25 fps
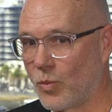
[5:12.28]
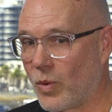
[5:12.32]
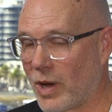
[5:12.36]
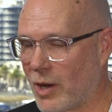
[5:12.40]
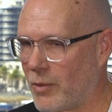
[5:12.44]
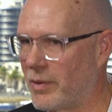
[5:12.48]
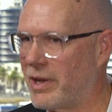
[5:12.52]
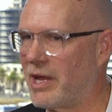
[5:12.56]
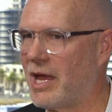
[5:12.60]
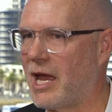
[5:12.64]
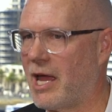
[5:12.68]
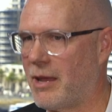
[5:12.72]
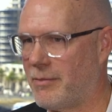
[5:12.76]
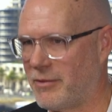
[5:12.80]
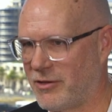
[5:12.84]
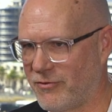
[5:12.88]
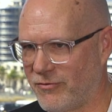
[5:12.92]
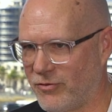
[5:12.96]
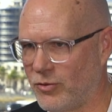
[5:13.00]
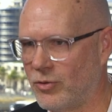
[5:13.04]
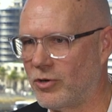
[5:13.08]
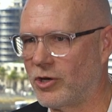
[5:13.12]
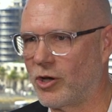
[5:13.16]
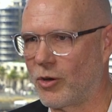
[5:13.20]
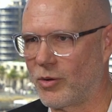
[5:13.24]
where we're aiming
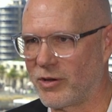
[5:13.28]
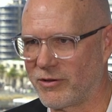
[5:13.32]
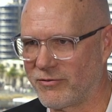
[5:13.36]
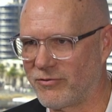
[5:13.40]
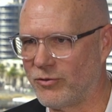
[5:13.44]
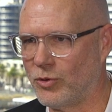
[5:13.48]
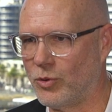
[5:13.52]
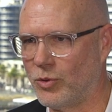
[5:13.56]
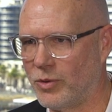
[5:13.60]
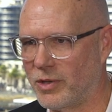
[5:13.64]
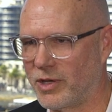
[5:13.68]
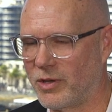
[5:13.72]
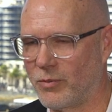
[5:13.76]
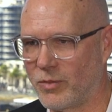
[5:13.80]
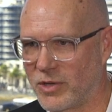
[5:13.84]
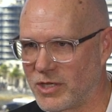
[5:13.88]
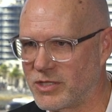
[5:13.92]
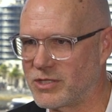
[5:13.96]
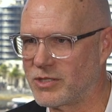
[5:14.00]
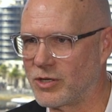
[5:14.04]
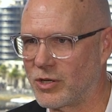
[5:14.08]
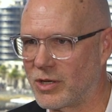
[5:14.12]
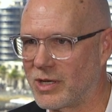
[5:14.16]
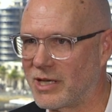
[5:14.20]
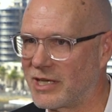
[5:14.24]
for going forward. And we
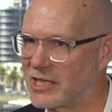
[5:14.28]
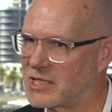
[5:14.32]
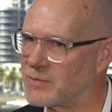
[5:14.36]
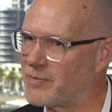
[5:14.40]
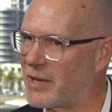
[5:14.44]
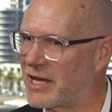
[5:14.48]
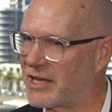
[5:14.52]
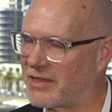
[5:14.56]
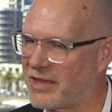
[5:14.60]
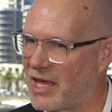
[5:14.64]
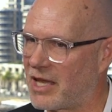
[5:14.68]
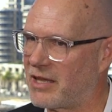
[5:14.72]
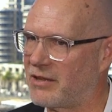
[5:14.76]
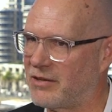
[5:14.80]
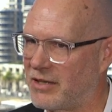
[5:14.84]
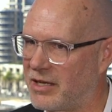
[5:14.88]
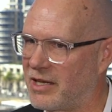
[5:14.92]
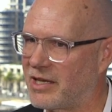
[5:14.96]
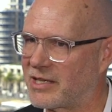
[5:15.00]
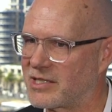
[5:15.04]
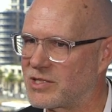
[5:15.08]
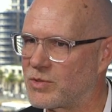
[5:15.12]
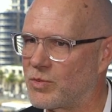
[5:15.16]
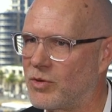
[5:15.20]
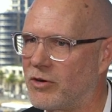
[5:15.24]
certainly expect that in the
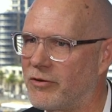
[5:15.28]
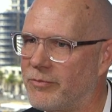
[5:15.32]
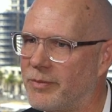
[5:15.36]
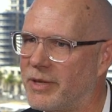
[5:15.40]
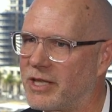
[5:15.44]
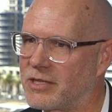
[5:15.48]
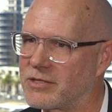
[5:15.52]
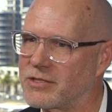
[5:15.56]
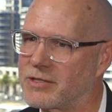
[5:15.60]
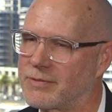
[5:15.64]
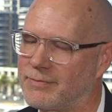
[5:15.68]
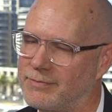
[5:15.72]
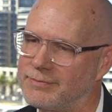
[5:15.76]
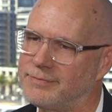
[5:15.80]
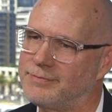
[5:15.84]
next 12 months.